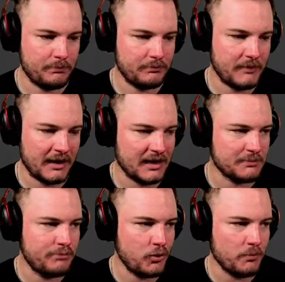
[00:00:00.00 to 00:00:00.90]
I guess,
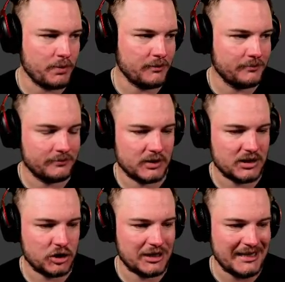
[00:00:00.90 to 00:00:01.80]
poop,
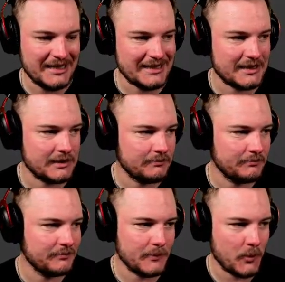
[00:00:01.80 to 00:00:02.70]
peas,
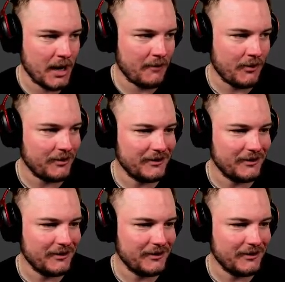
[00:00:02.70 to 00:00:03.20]
whatever.